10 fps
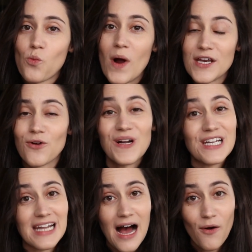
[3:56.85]
when you're
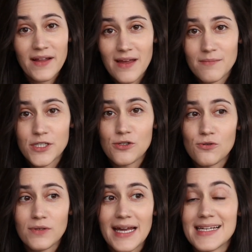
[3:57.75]
allowing them
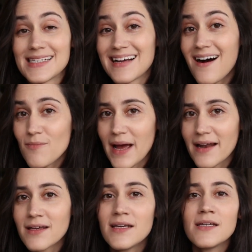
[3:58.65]
to get into combat.